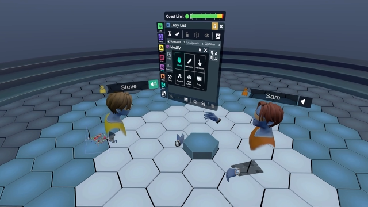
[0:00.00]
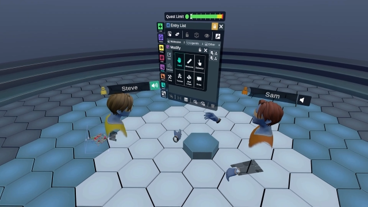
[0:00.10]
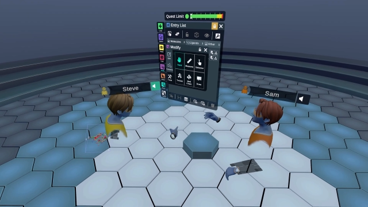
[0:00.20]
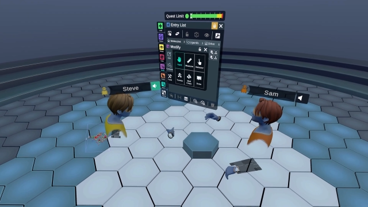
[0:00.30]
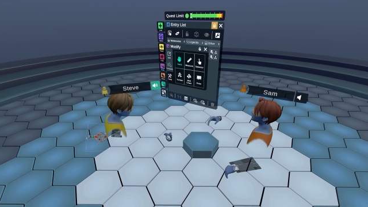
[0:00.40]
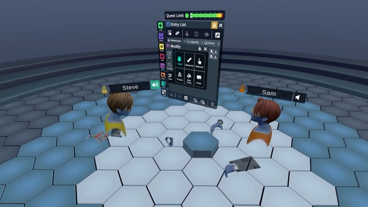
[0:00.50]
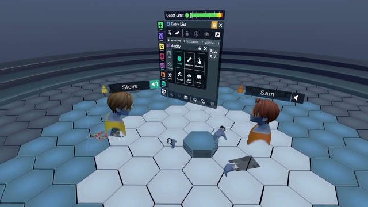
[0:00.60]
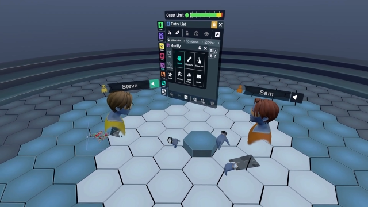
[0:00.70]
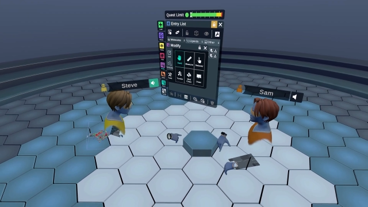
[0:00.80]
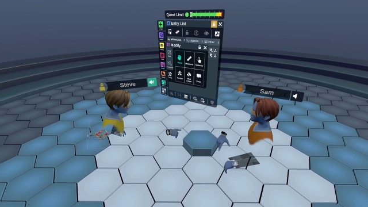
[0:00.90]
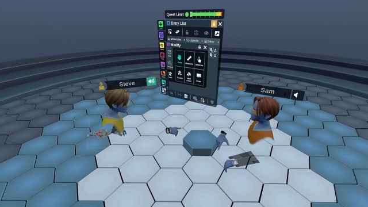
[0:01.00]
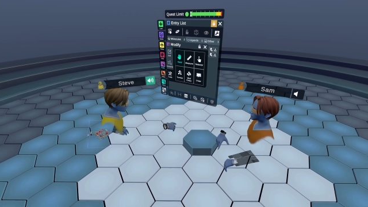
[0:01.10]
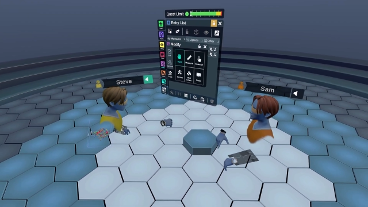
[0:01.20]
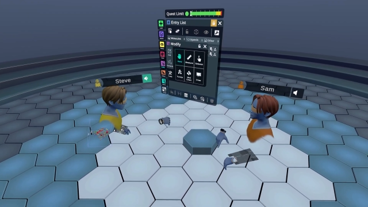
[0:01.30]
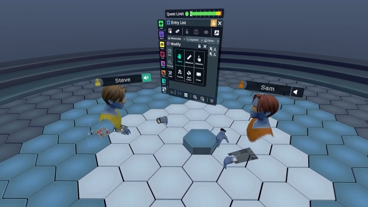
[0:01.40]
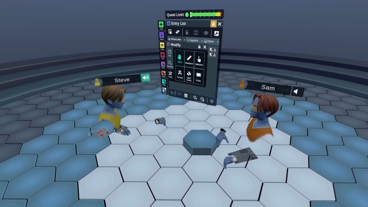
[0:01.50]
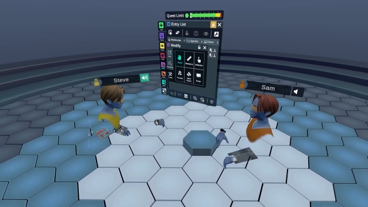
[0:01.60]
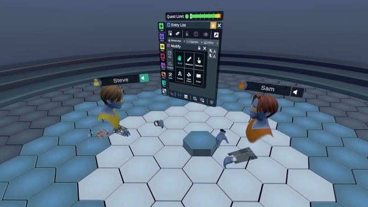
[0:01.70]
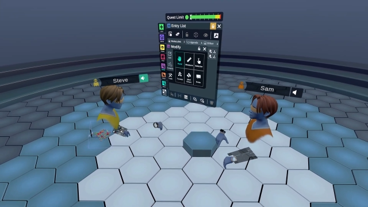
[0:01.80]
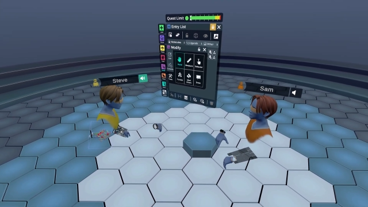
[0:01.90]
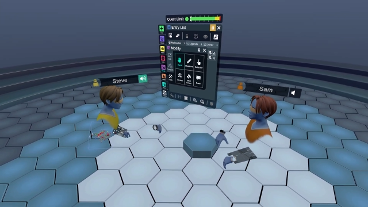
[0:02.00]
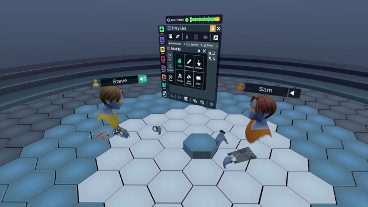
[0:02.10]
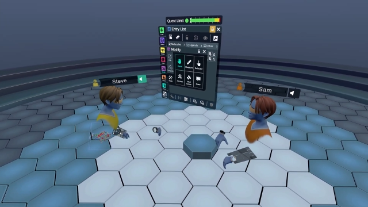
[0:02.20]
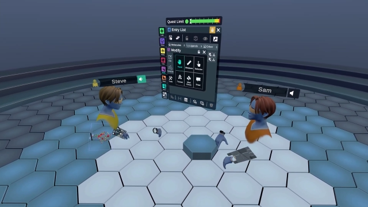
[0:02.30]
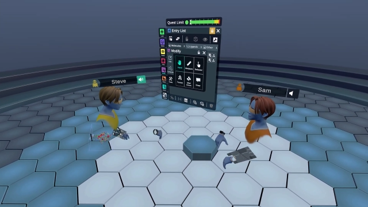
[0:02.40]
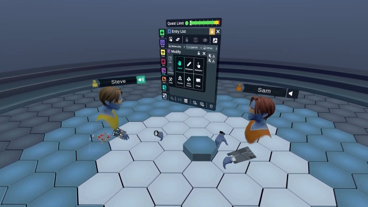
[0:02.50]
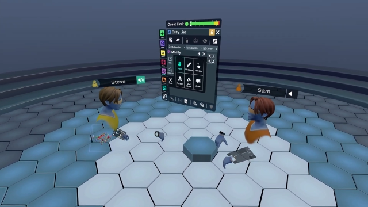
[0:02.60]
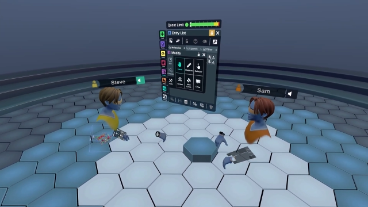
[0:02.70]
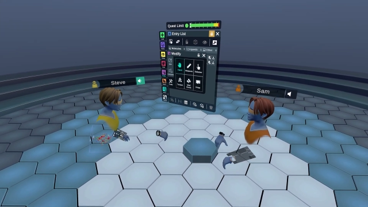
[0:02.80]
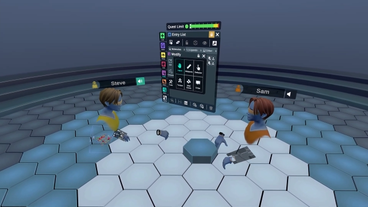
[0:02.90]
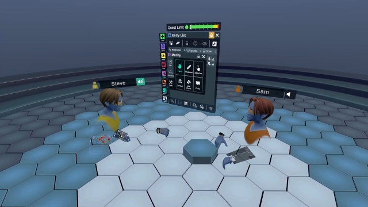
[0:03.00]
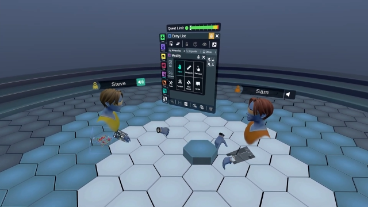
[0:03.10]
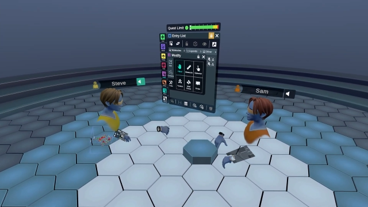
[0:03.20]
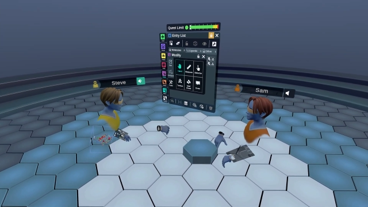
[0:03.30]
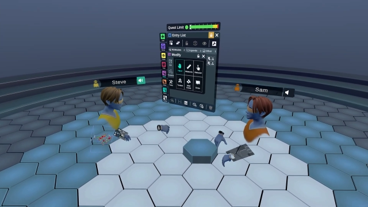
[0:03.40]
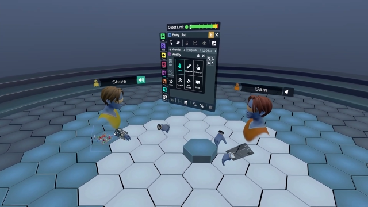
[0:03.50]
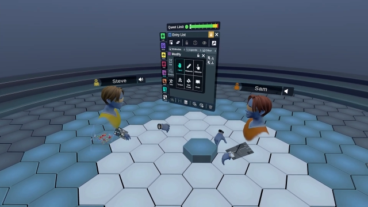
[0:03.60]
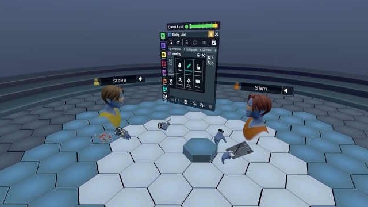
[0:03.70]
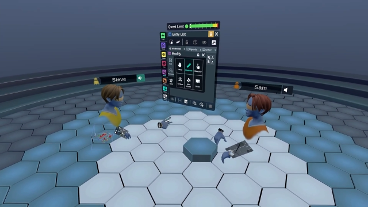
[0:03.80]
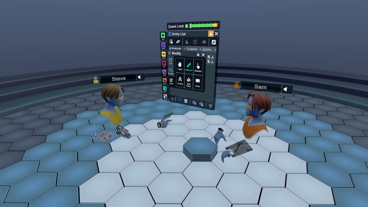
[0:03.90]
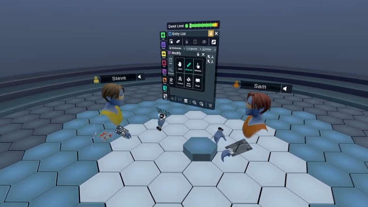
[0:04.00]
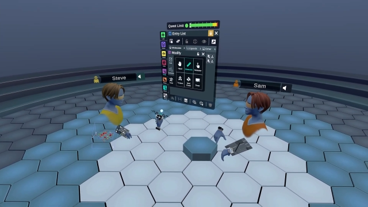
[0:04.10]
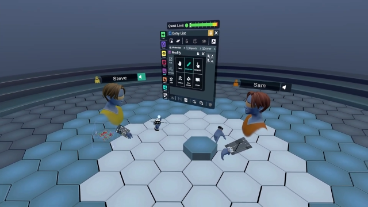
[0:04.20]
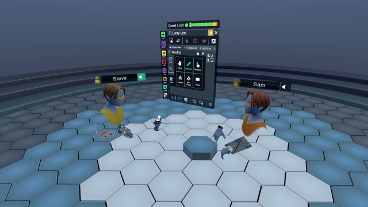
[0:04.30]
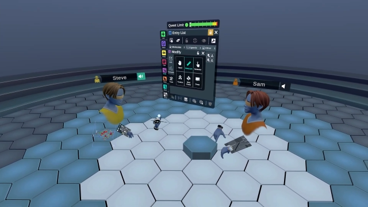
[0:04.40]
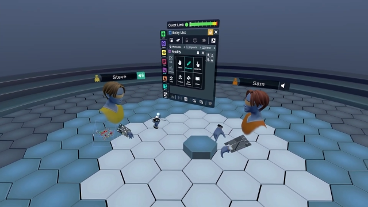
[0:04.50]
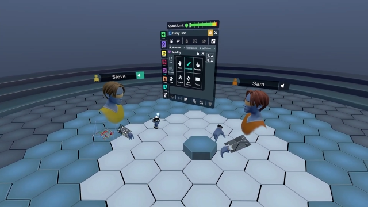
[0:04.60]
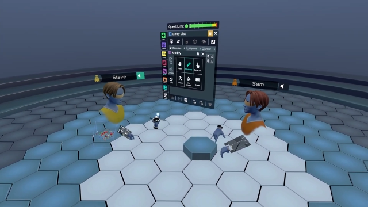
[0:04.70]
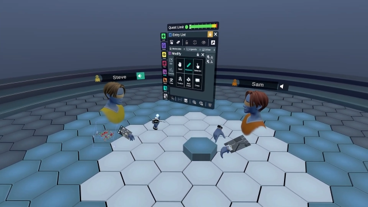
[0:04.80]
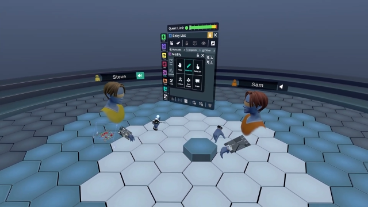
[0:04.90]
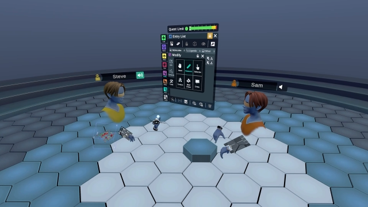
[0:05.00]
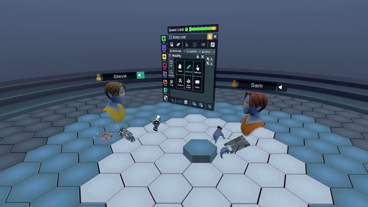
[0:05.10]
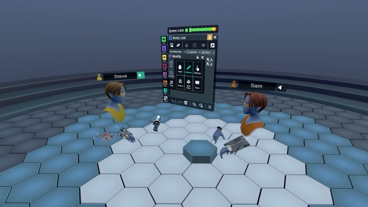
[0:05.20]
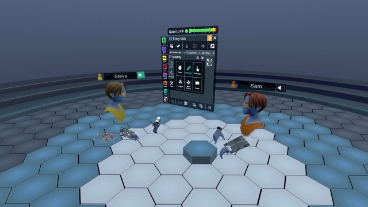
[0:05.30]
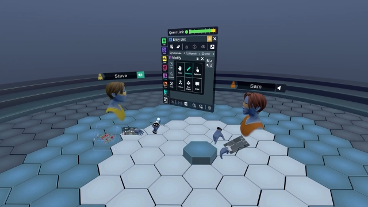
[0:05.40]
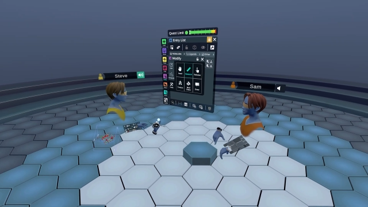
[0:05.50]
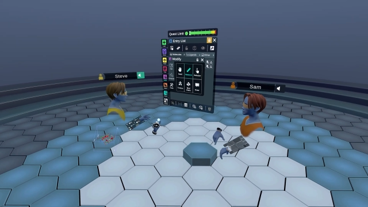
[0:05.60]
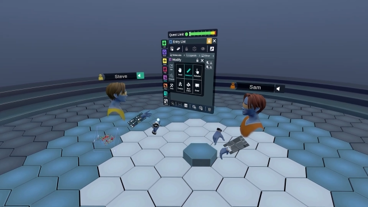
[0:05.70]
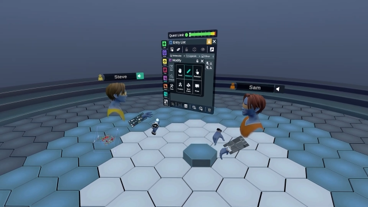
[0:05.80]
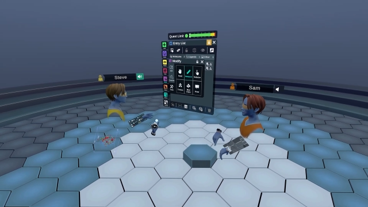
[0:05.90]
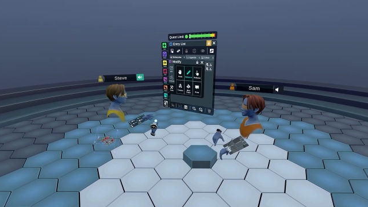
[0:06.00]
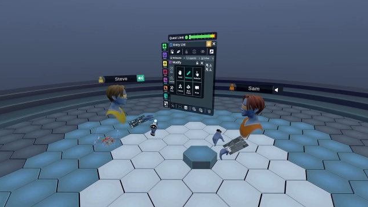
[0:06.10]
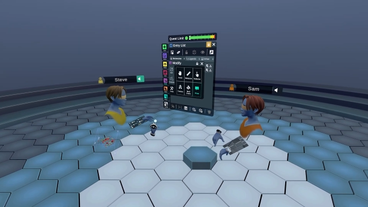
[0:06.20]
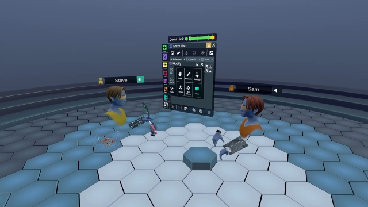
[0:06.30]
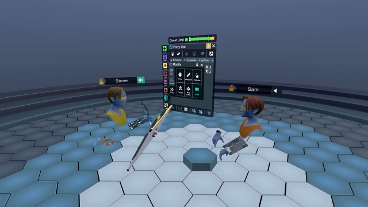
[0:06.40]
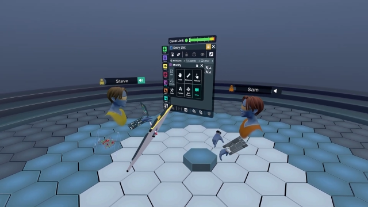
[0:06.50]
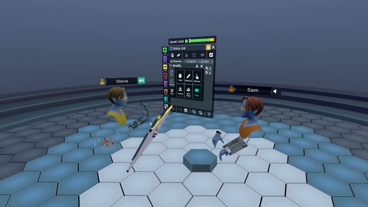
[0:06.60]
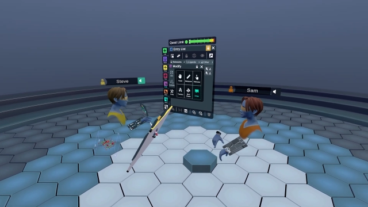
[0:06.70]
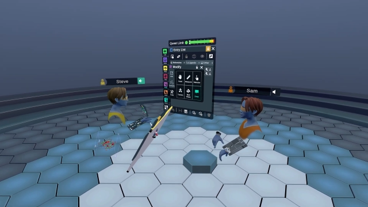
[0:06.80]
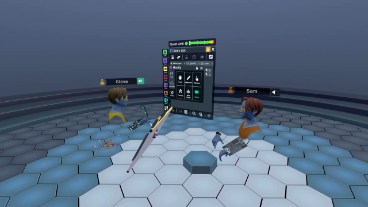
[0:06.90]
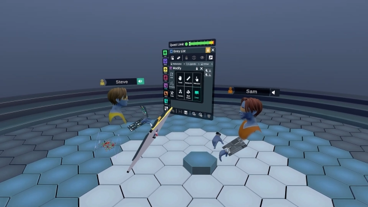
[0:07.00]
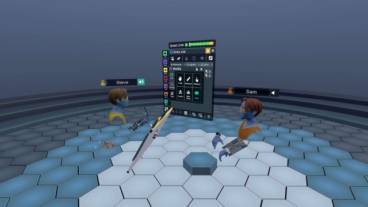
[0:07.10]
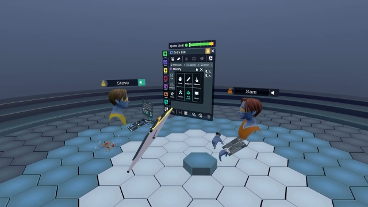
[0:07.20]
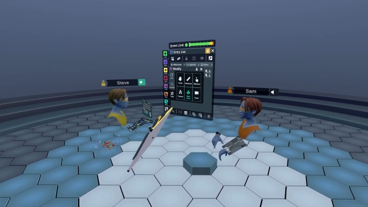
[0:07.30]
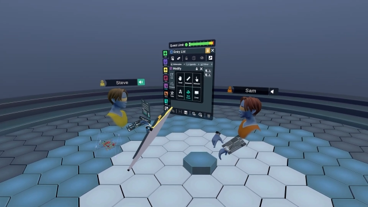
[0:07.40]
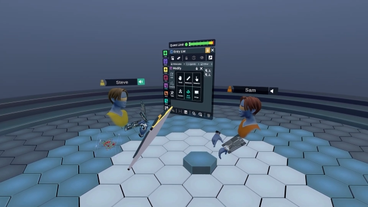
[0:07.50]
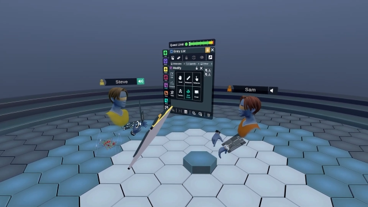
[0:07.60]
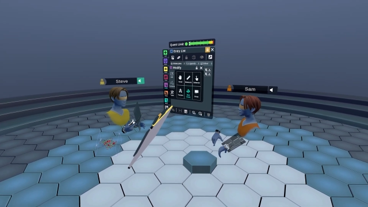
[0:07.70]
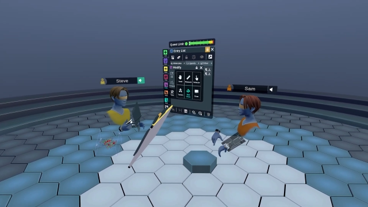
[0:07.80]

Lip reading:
Nobody's mouth can be seen.